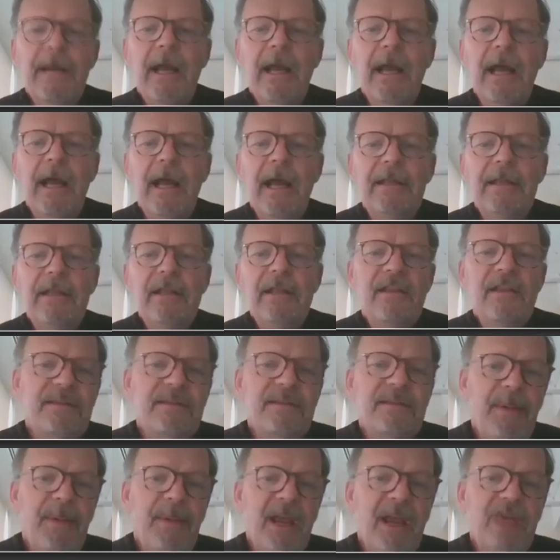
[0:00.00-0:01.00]
And in these
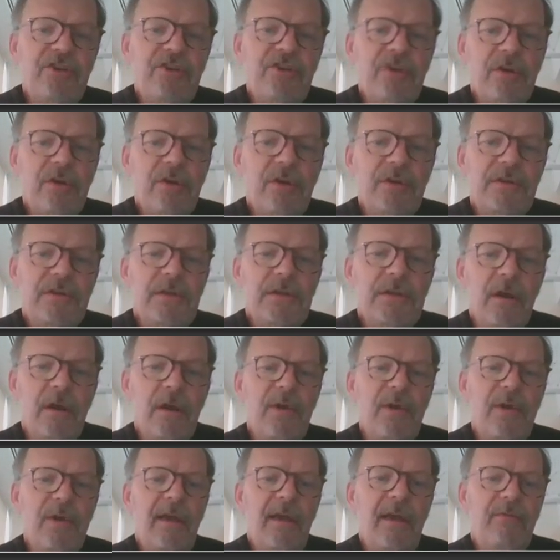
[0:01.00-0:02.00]
patients,
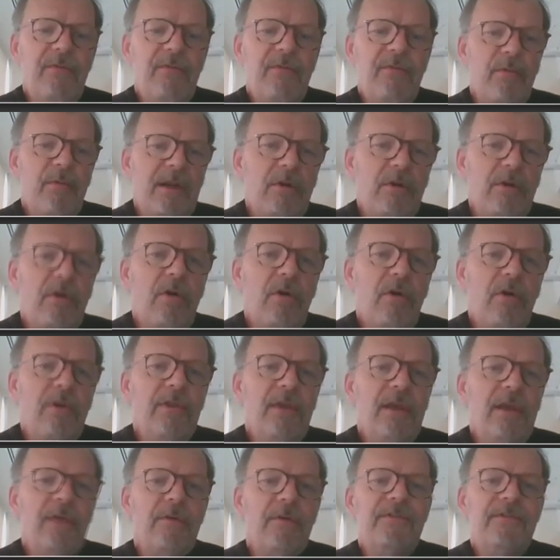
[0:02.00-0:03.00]
we have the
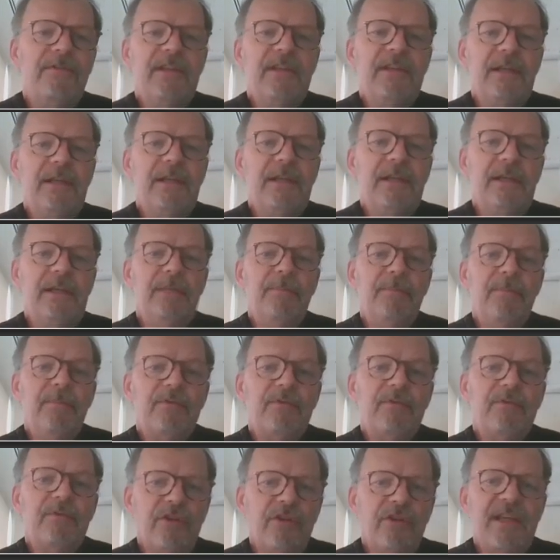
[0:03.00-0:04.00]
recording of the
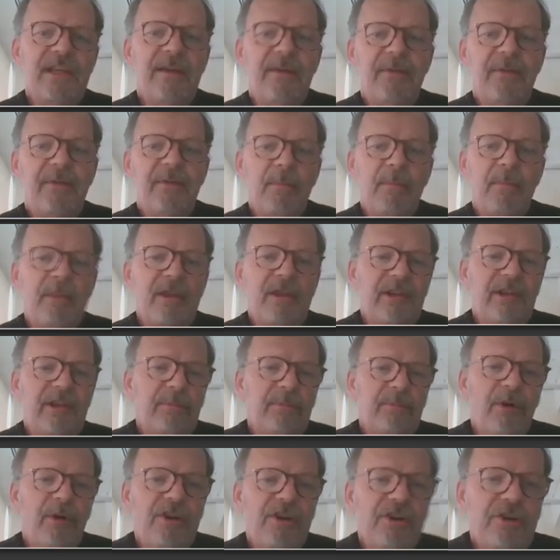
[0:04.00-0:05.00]
transdiaphragmatic
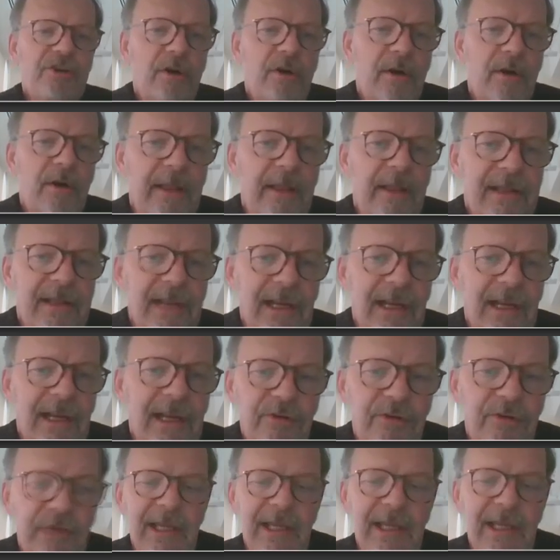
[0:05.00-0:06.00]
pressure and
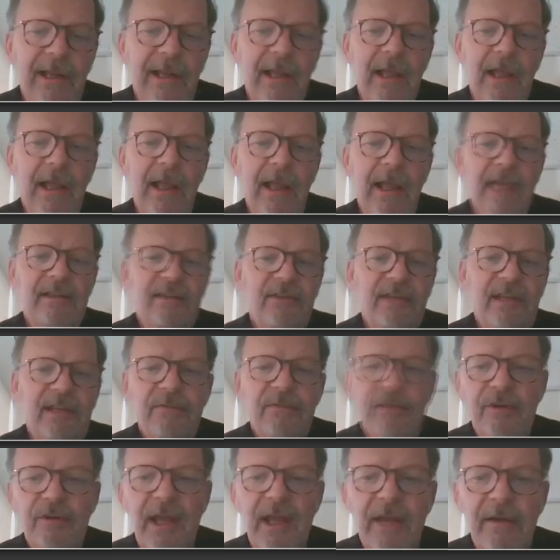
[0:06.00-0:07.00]
electrical activity
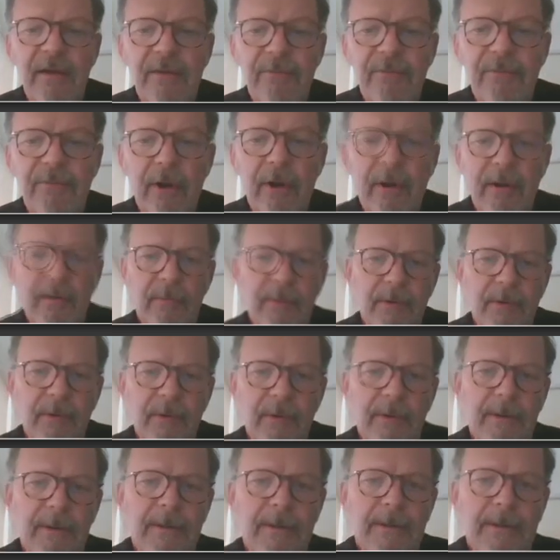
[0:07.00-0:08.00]
of the diaphragm.
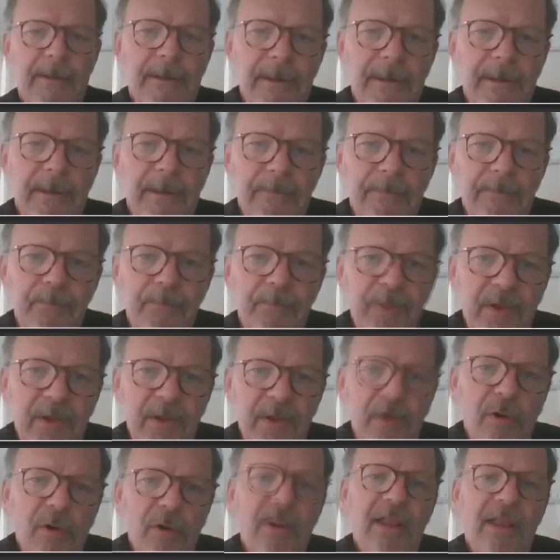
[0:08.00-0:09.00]
If you
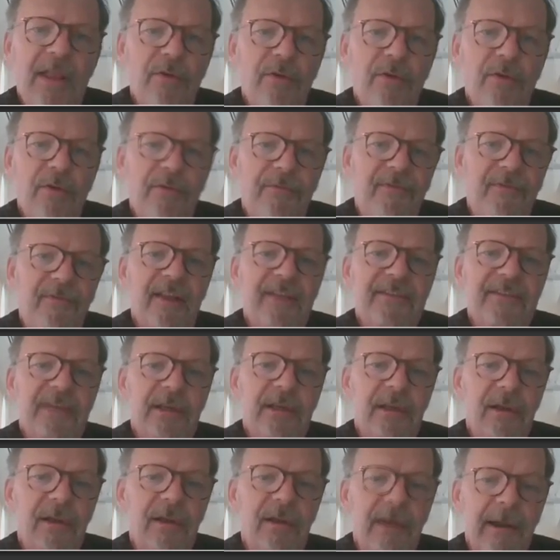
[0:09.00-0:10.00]
look at the vertical
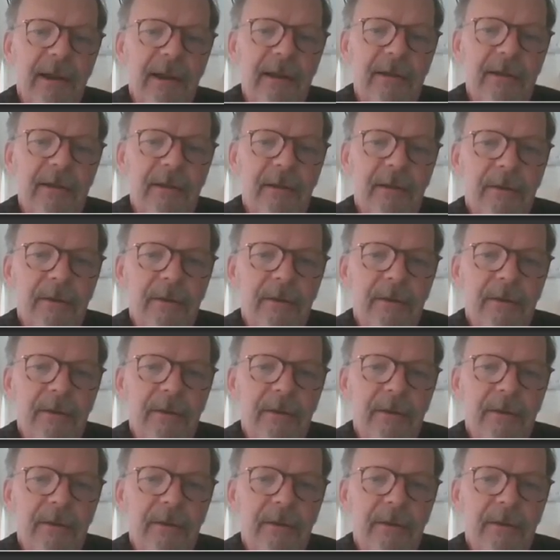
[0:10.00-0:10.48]
line,